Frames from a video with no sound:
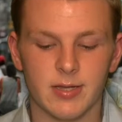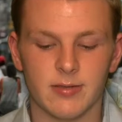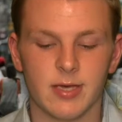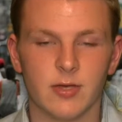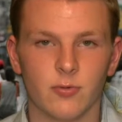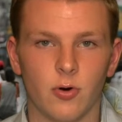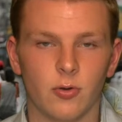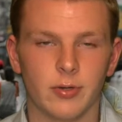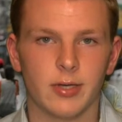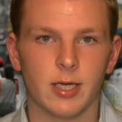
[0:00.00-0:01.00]
things will
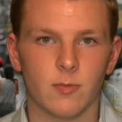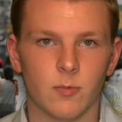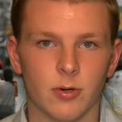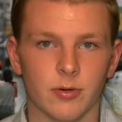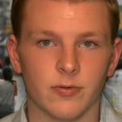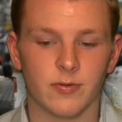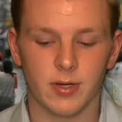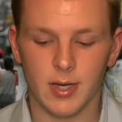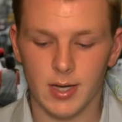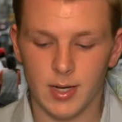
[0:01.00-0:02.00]
only get worse
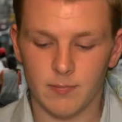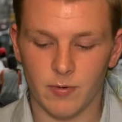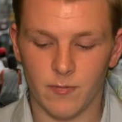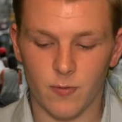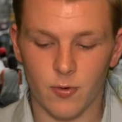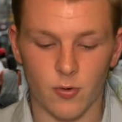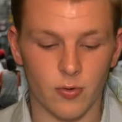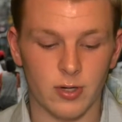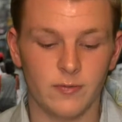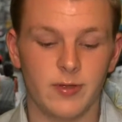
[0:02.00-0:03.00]
before
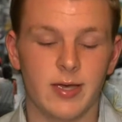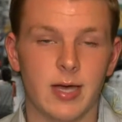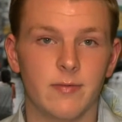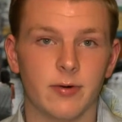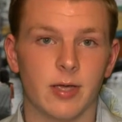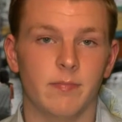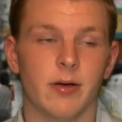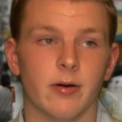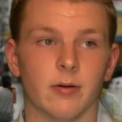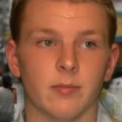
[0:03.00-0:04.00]
or if they ever get
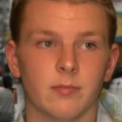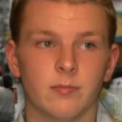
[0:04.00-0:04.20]
better,